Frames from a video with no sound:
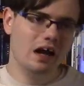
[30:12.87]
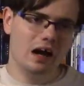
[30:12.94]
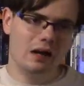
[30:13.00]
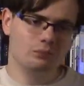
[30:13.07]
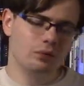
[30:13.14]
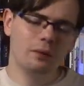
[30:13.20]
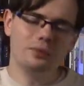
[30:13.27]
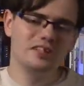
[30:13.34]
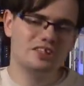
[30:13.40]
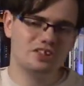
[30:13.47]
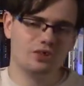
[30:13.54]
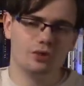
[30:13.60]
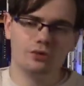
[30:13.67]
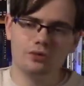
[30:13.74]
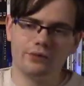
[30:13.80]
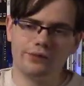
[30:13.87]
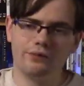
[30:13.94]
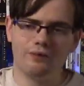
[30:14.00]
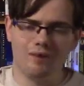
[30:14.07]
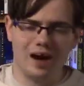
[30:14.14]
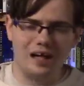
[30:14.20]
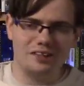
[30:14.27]
I'm probably still going to
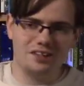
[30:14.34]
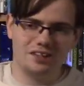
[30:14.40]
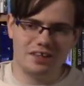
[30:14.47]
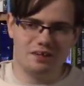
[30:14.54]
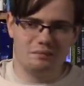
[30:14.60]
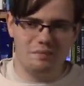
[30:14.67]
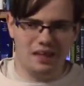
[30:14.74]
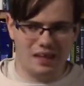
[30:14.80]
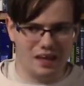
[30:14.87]
watch them